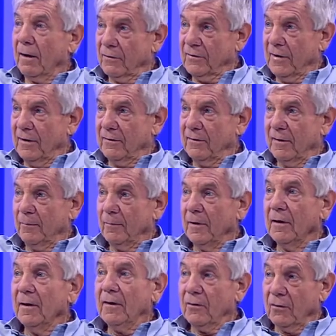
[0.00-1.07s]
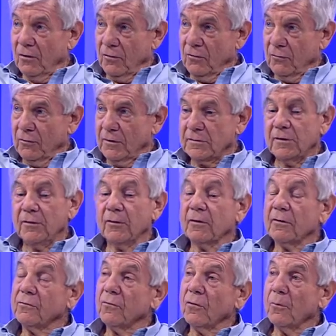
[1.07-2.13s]
And I say to them, you've got a choice. You
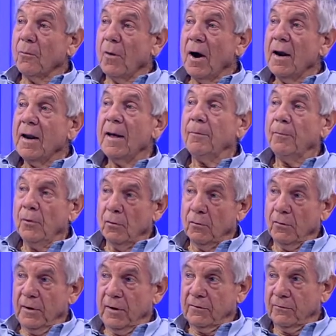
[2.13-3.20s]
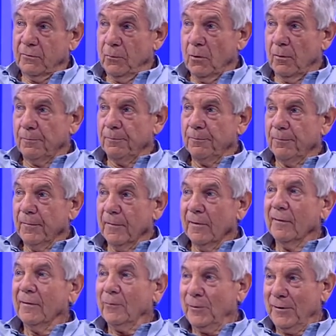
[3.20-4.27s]
can sit on my lap or next to mom.
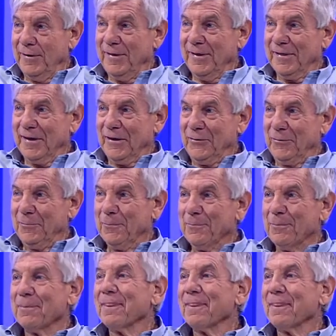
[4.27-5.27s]
What do you think they do?